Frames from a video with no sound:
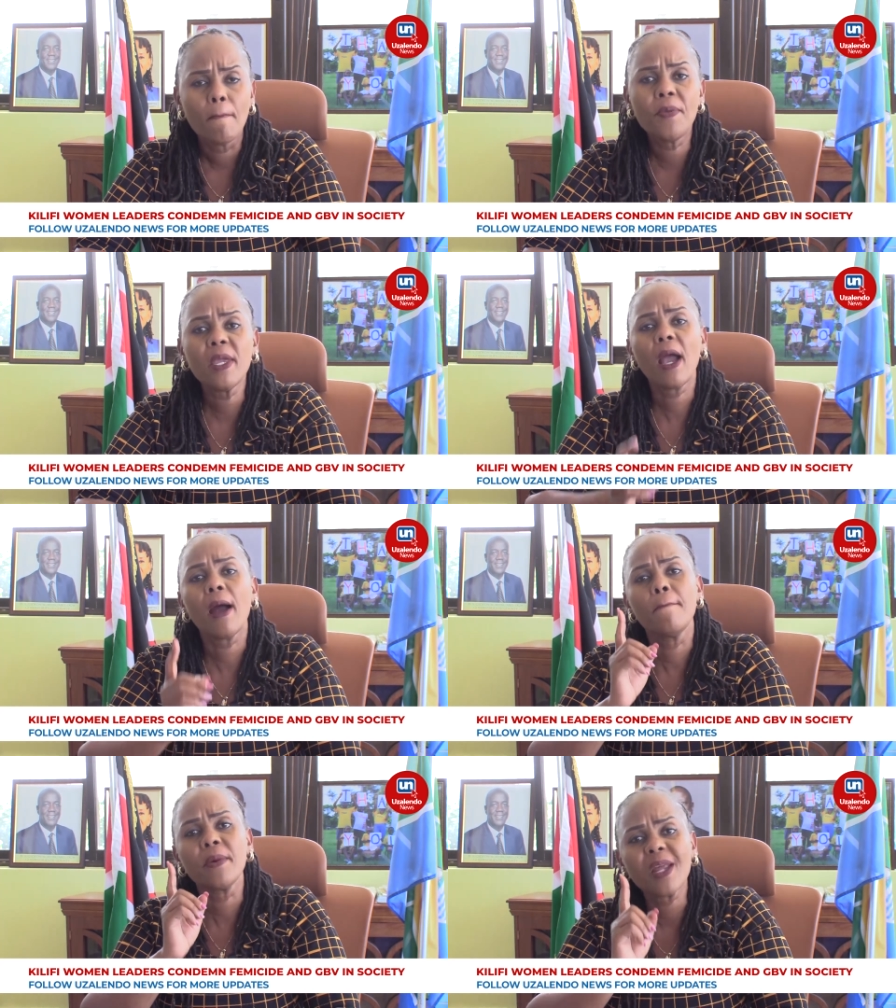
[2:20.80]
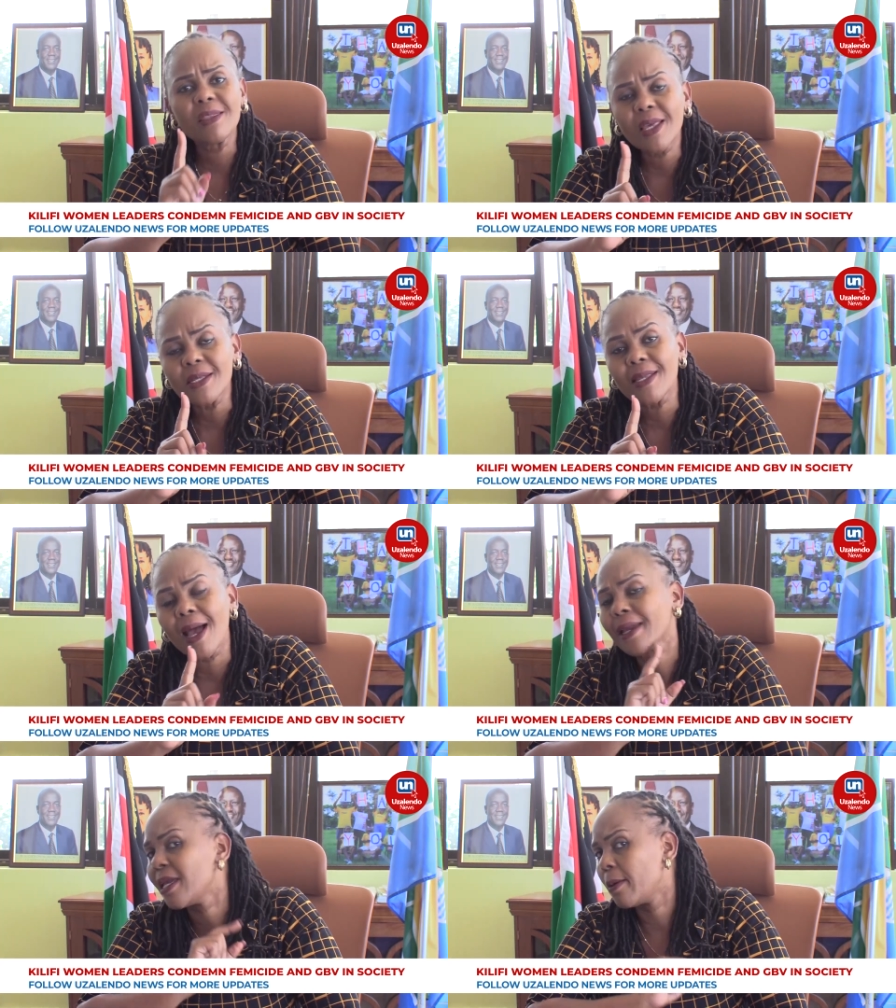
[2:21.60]
Be a brothers,
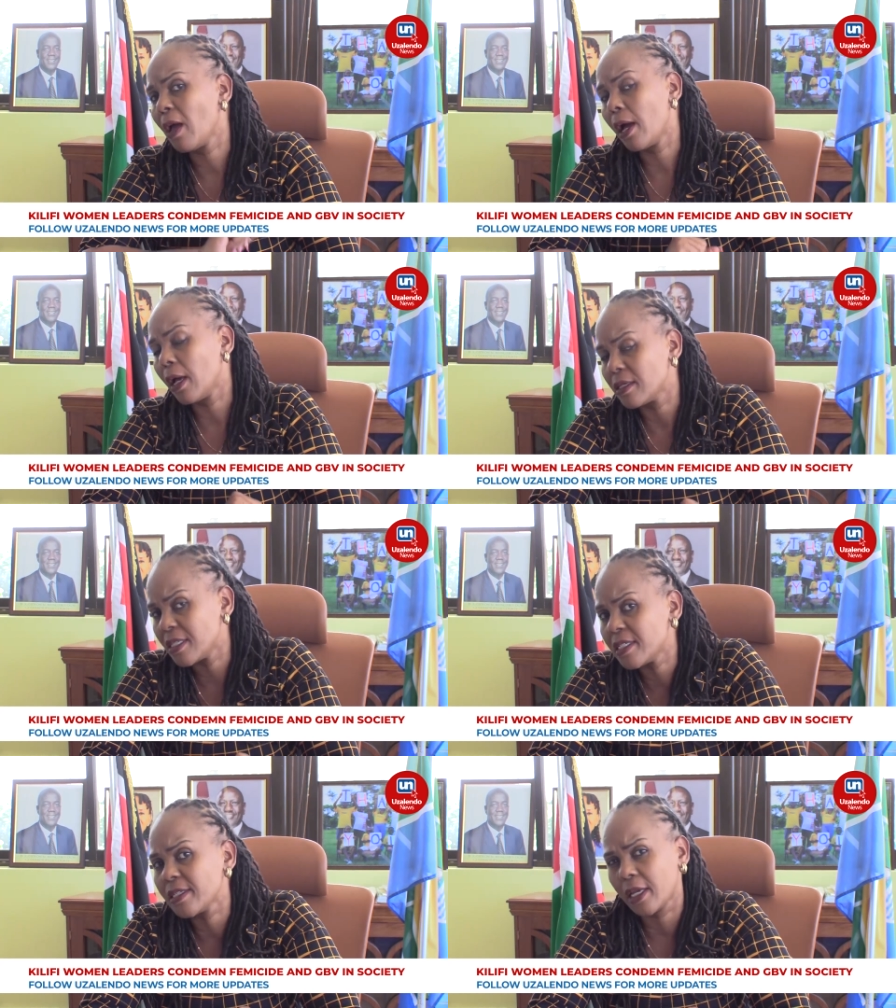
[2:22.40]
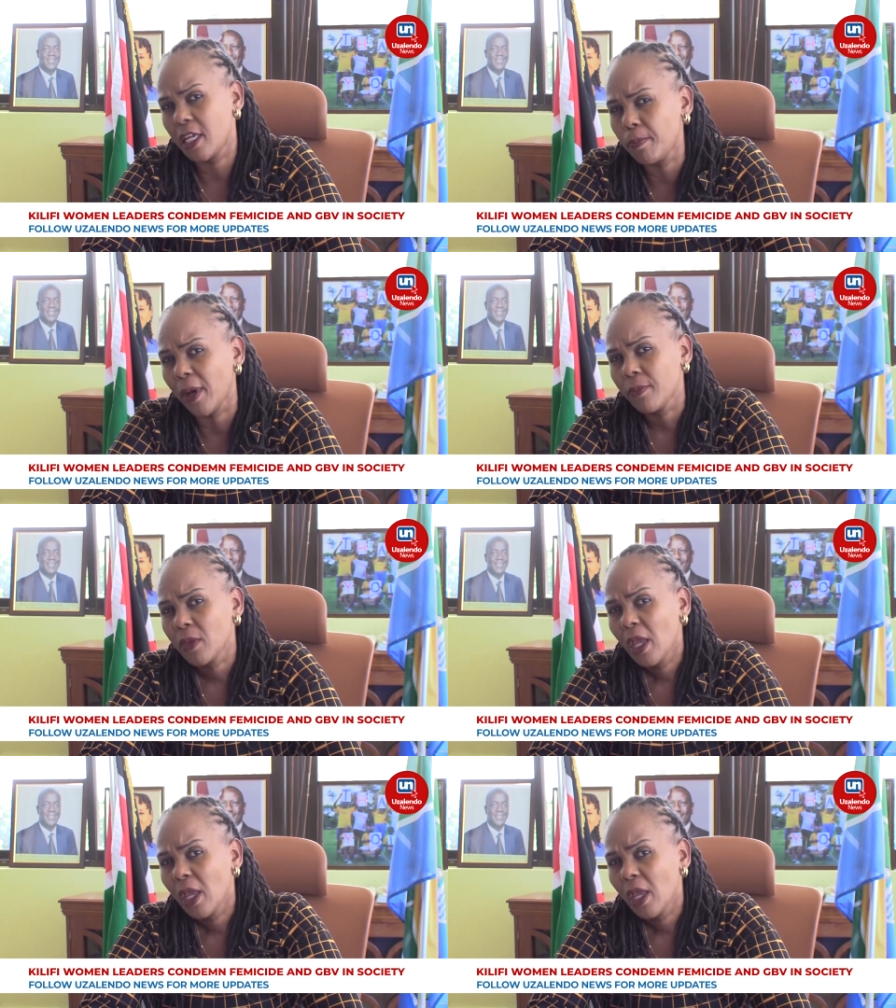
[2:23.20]
a, keep, a, a sister keeper.